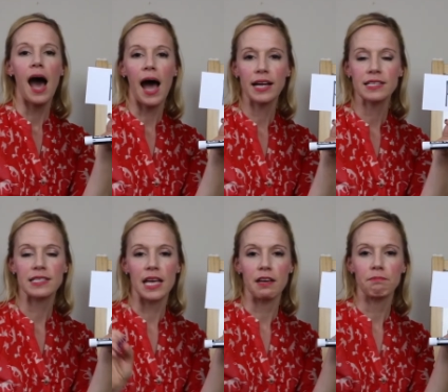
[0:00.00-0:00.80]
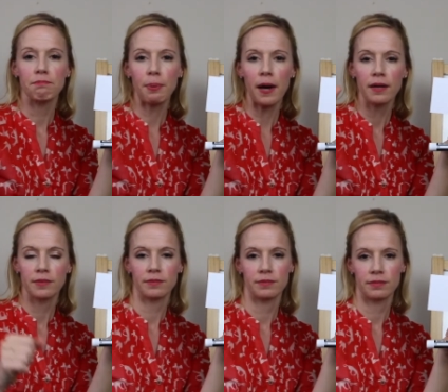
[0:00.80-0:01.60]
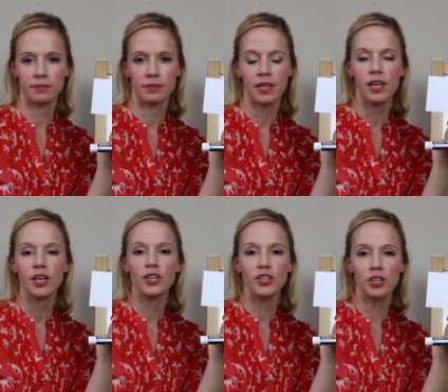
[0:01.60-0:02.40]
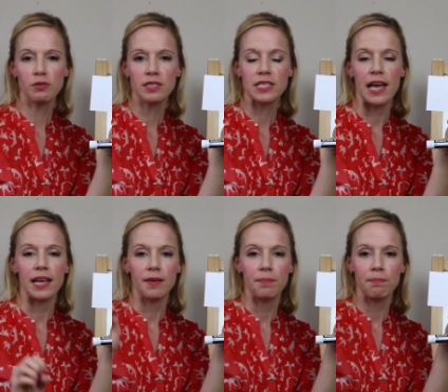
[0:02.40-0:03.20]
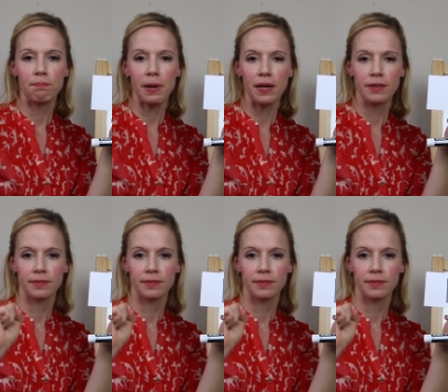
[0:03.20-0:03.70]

I say p, you say p.